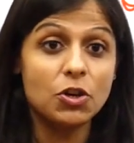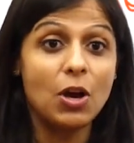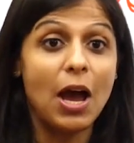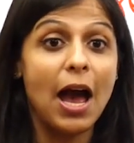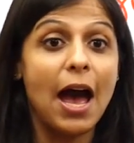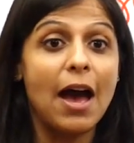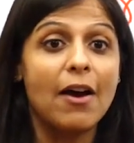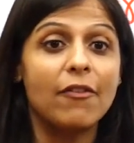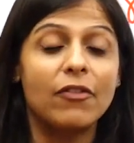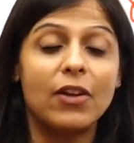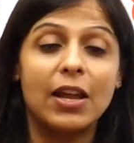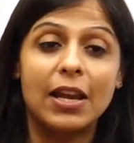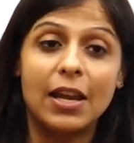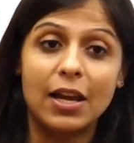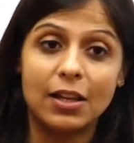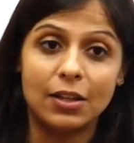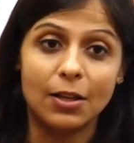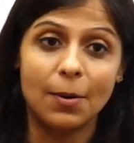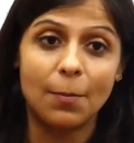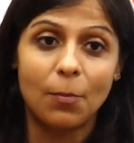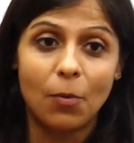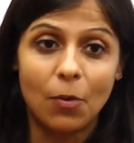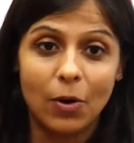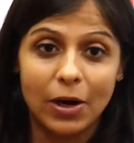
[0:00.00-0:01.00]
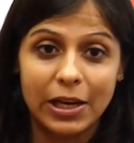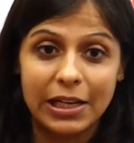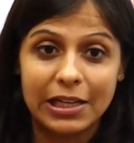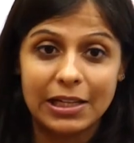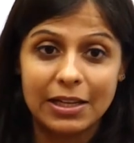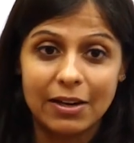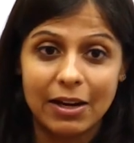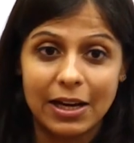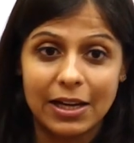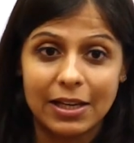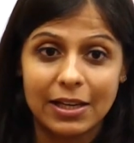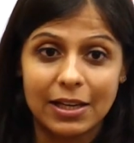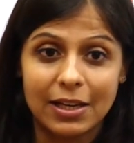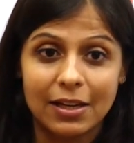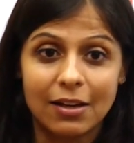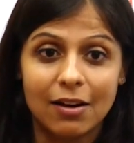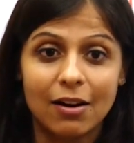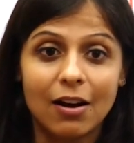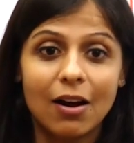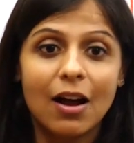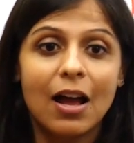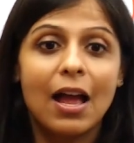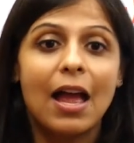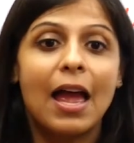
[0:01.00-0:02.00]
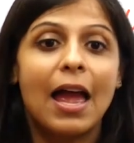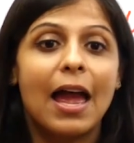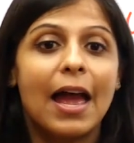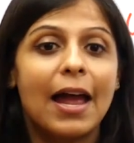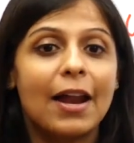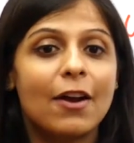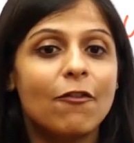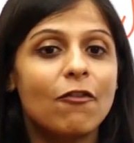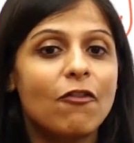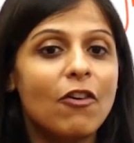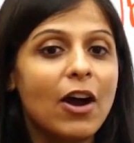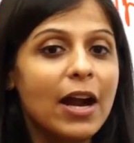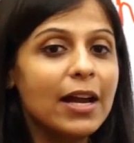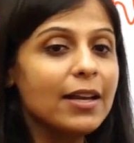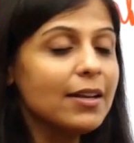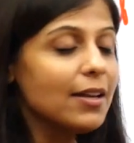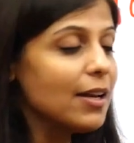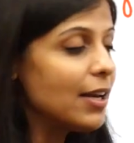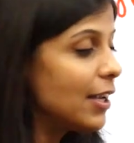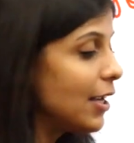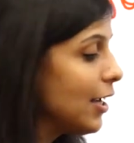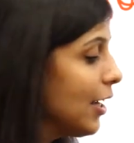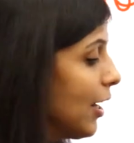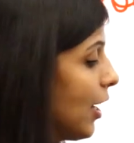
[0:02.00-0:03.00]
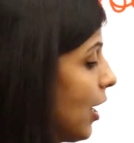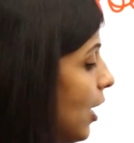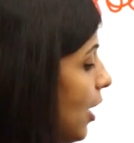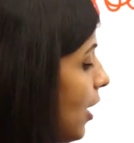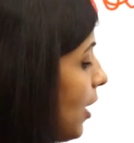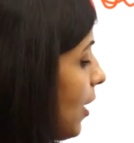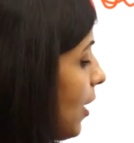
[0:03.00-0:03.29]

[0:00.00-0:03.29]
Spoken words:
you have another point right here. And finally,